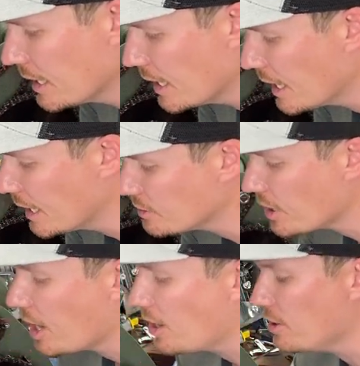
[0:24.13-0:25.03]

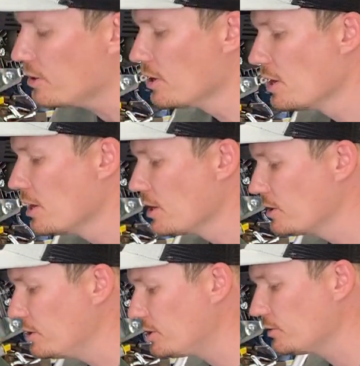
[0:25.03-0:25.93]
So
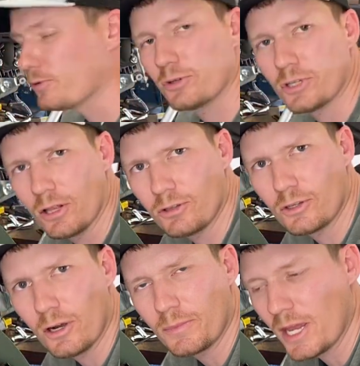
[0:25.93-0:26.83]
this is for a solid
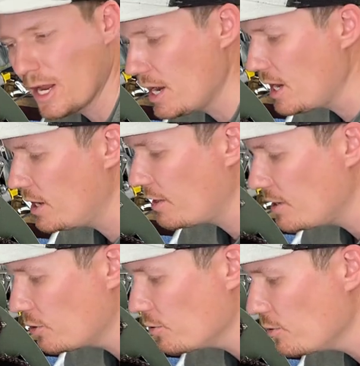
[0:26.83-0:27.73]
top.
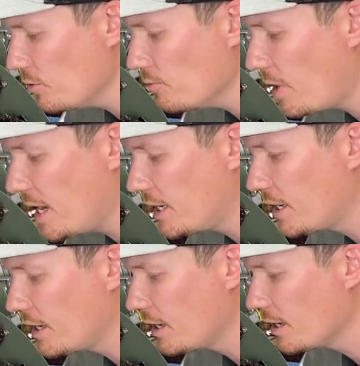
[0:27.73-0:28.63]
They do make
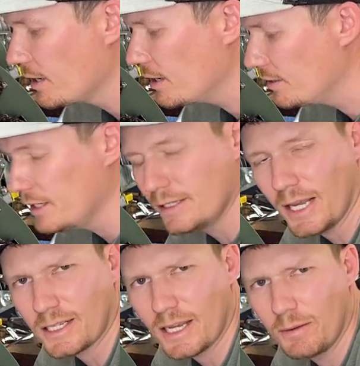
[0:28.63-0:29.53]
the
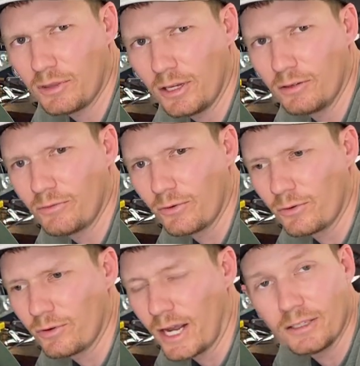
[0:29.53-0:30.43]
exact same thing
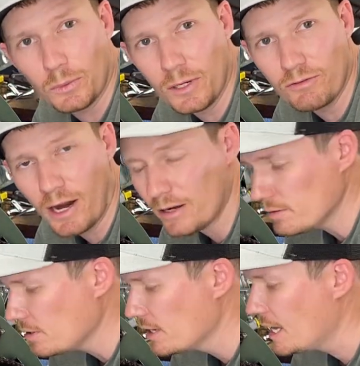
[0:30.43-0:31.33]
for a twin
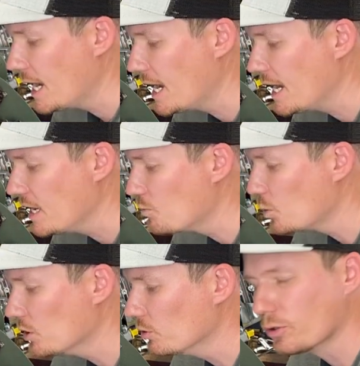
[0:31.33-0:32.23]
rail. It
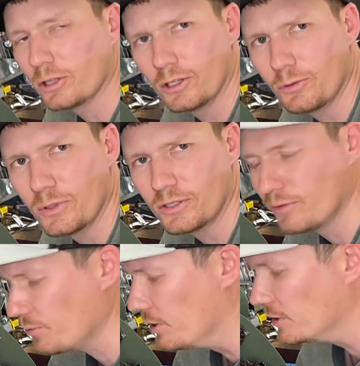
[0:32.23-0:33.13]
will look a little bit
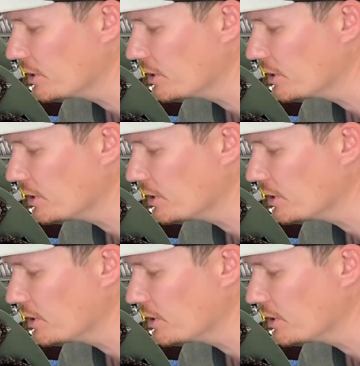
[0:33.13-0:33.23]
different.